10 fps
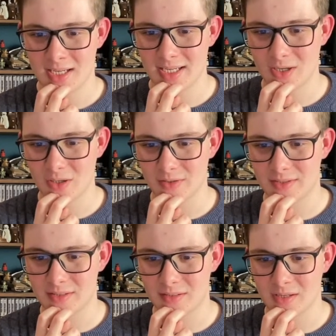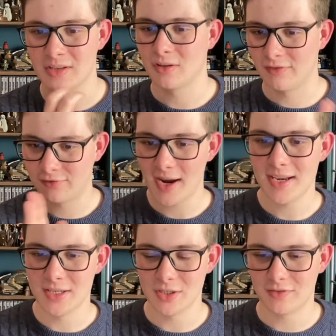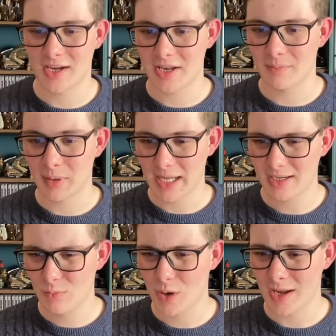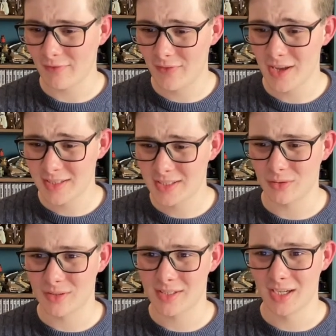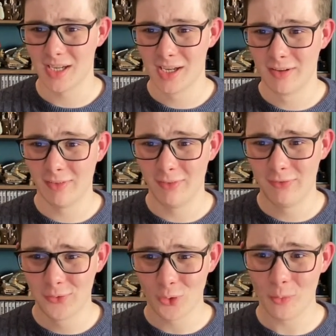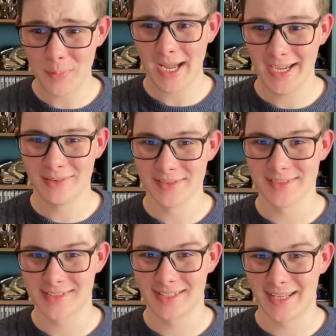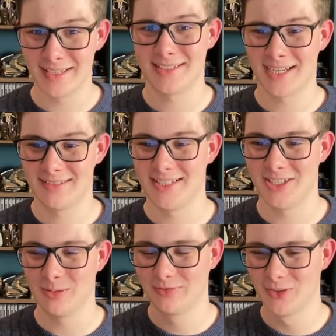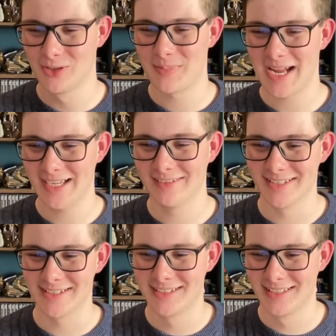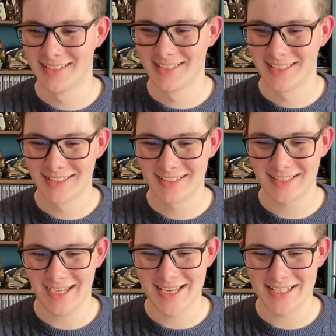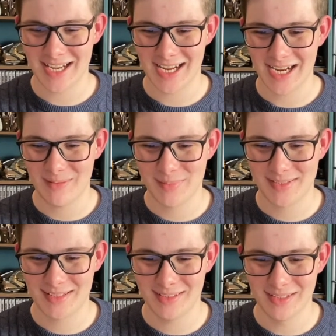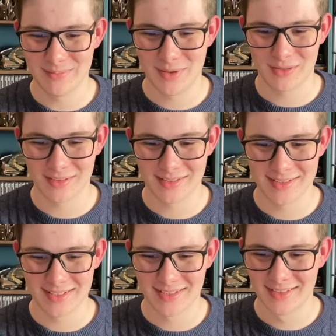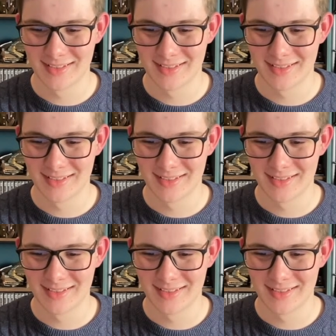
he got uh, got a friend who found a black and white First Doctor for four pounds in a charity shop. Four pounds. That is absolutely bonkers.